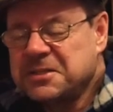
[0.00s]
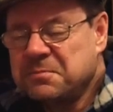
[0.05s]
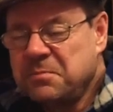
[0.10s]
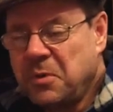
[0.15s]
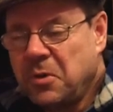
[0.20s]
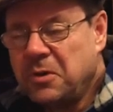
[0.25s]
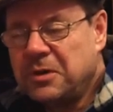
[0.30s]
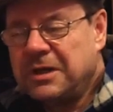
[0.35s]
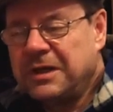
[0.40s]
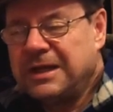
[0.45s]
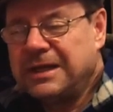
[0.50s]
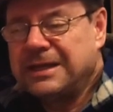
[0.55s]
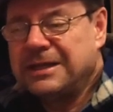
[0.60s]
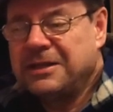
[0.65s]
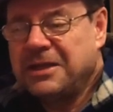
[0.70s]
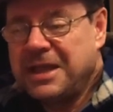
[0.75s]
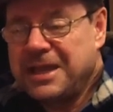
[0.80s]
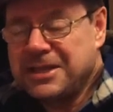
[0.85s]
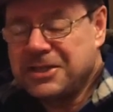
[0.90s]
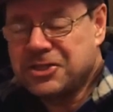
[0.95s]
is
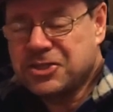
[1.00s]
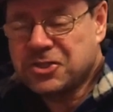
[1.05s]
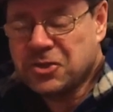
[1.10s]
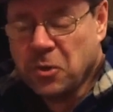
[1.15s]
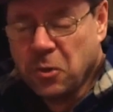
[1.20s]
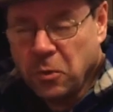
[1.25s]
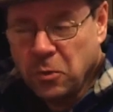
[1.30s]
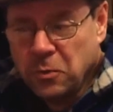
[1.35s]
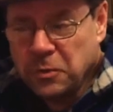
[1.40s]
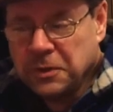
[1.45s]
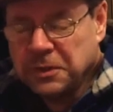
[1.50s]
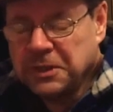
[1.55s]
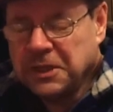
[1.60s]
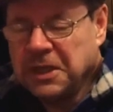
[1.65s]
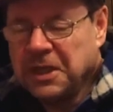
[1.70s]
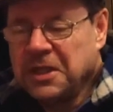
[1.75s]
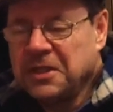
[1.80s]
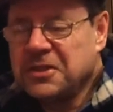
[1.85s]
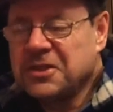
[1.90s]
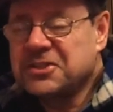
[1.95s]
bottling its
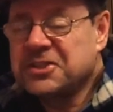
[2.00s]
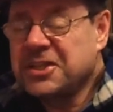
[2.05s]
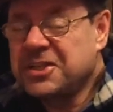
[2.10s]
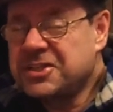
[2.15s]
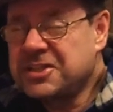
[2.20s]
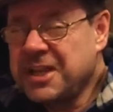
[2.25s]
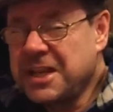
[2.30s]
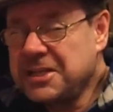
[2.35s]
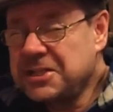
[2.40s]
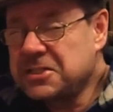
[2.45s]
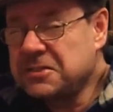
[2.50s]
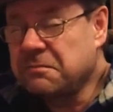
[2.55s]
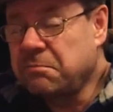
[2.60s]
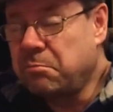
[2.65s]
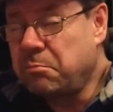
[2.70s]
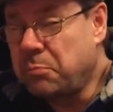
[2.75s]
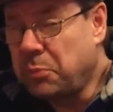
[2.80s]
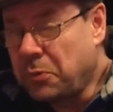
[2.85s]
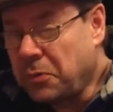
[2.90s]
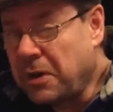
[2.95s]
own, there's a sense
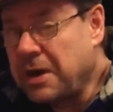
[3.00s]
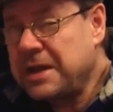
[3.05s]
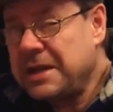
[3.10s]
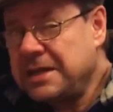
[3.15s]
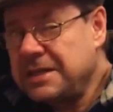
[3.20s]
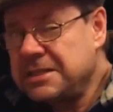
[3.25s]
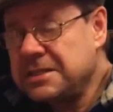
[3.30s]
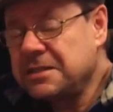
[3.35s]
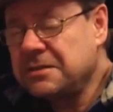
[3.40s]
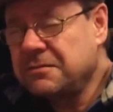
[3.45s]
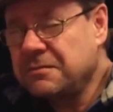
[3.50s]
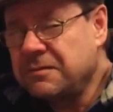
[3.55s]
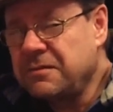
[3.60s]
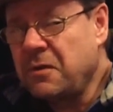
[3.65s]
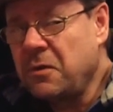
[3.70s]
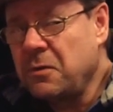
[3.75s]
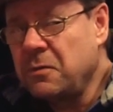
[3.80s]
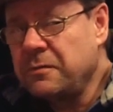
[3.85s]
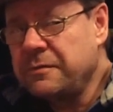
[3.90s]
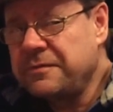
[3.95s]
of pride
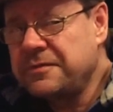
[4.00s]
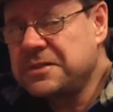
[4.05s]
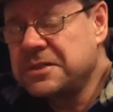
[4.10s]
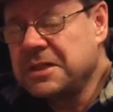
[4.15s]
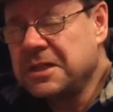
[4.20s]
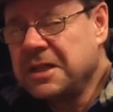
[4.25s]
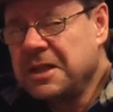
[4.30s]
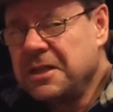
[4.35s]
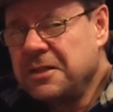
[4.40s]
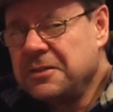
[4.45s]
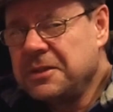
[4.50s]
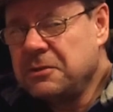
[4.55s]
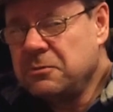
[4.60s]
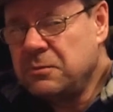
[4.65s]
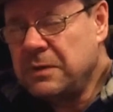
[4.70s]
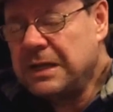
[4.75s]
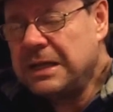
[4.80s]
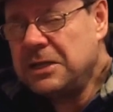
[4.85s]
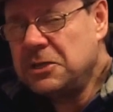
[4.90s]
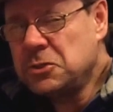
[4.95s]
involved. They
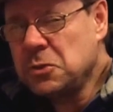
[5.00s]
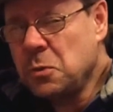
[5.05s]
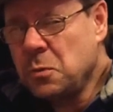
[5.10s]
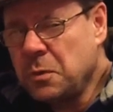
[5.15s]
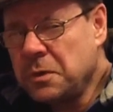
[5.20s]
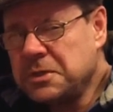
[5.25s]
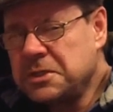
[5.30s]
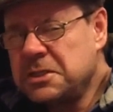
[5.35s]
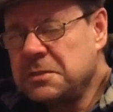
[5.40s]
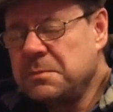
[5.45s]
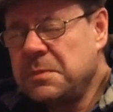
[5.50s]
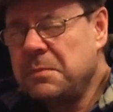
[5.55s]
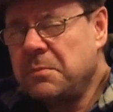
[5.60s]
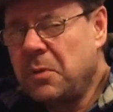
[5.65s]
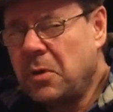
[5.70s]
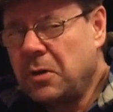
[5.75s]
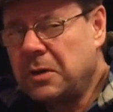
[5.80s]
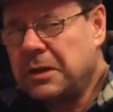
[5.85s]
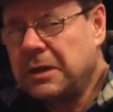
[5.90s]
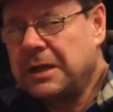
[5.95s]
really don't want to be
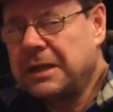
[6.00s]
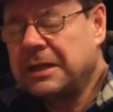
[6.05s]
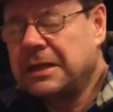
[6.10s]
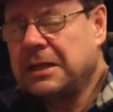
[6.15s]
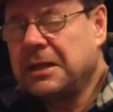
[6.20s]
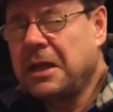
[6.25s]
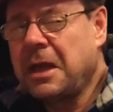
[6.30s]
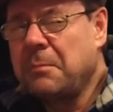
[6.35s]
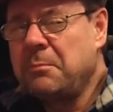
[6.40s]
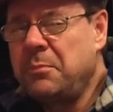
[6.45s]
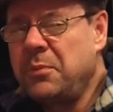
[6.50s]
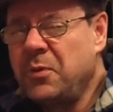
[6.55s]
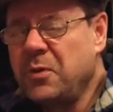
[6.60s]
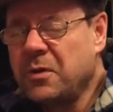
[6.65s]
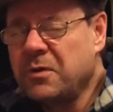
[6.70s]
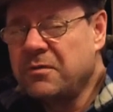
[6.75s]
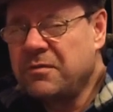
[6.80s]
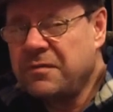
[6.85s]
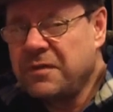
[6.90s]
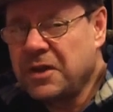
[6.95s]
bottling a
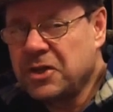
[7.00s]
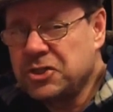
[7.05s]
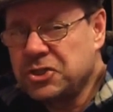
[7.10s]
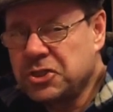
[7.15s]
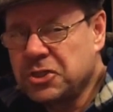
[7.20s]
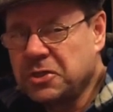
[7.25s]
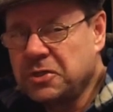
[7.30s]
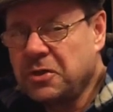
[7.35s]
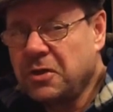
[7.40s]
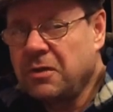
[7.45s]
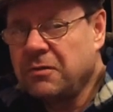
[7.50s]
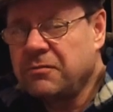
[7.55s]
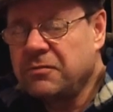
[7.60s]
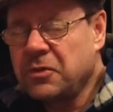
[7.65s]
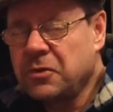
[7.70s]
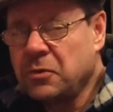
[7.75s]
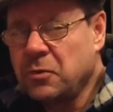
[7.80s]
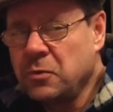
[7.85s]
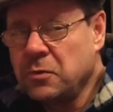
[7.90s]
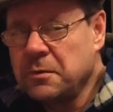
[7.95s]
poor version of
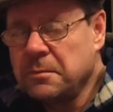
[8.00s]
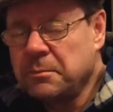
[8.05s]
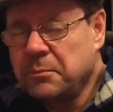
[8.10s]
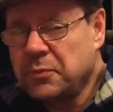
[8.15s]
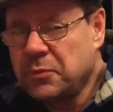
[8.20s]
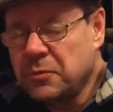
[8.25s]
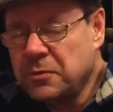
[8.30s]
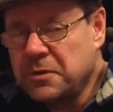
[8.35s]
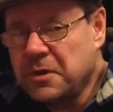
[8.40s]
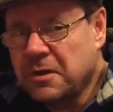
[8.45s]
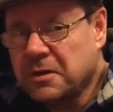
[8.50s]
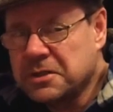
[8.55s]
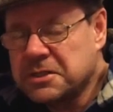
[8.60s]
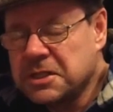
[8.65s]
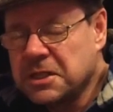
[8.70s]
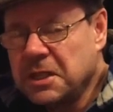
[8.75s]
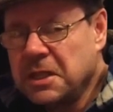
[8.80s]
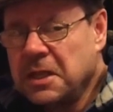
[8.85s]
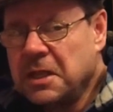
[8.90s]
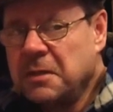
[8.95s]
their own
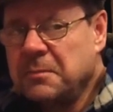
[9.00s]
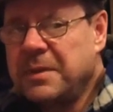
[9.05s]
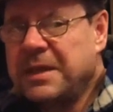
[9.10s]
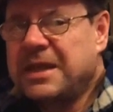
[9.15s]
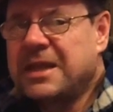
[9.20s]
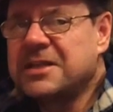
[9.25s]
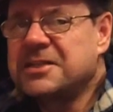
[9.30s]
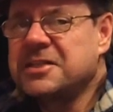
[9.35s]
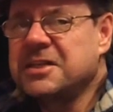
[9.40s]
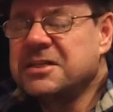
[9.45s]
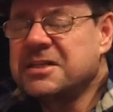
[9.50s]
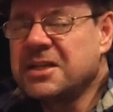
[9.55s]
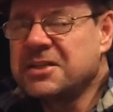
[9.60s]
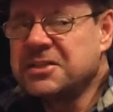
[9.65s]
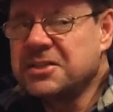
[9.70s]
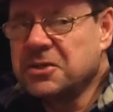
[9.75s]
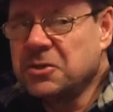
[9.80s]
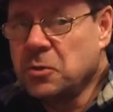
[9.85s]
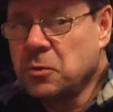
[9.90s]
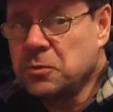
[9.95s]
product because it
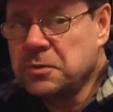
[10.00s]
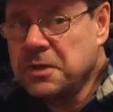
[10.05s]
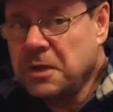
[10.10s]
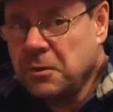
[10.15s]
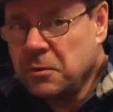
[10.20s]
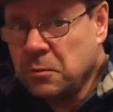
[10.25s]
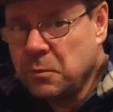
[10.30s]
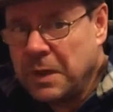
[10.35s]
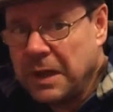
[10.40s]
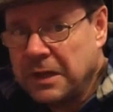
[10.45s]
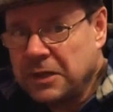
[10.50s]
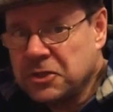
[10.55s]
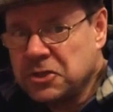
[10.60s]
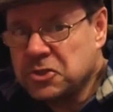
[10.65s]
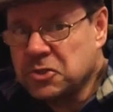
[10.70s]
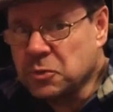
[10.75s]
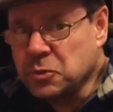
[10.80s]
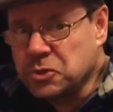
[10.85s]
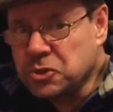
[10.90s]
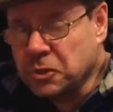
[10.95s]
doesn't go down well in
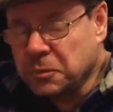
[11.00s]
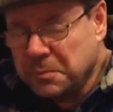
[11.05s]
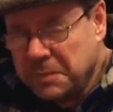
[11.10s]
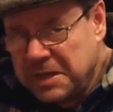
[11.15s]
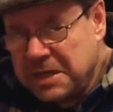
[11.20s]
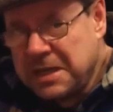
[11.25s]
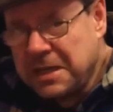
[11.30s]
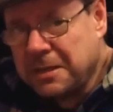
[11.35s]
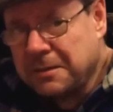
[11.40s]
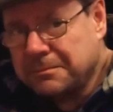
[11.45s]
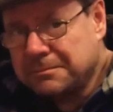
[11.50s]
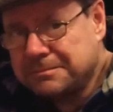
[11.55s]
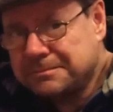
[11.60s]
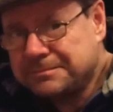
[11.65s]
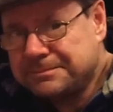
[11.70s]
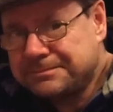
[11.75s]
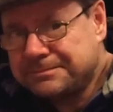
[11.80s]
social media.